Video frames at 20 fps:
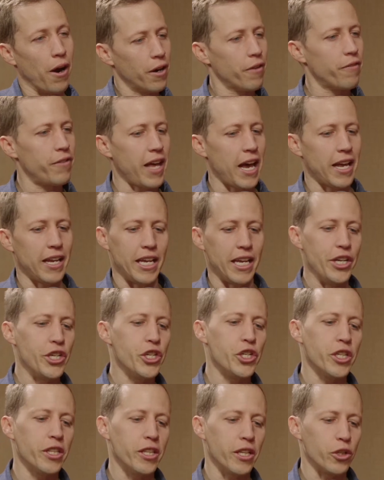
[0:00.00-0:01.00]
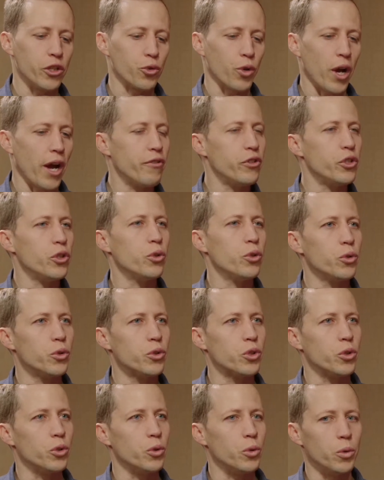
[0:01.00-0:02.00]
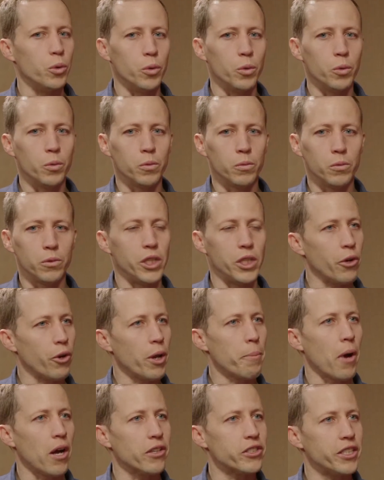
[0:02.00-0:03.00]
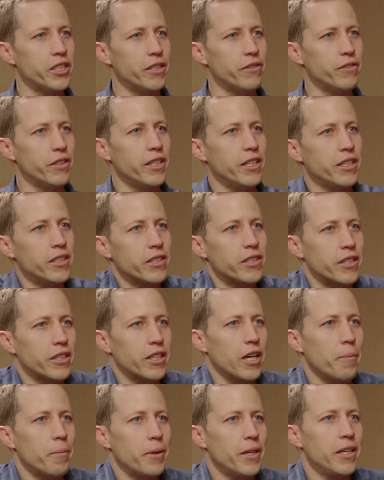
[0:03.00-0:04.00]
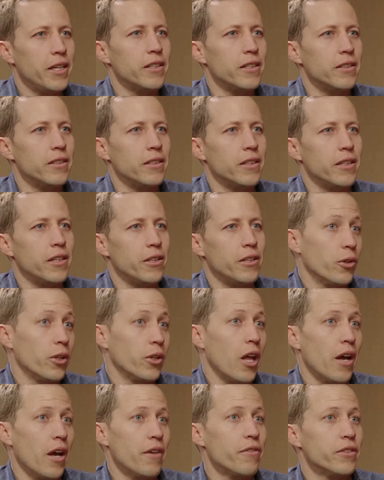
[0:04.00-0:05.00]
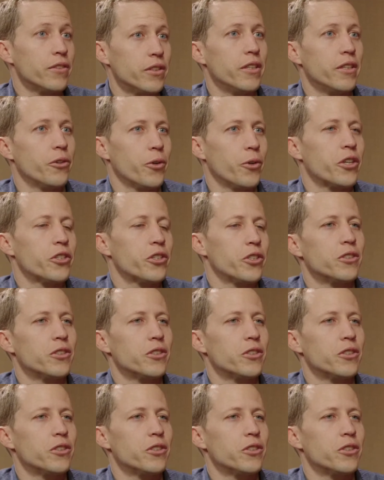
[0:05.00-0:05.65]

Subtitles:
of that engine that drives you to generate positivity into the company and in your life and interactions?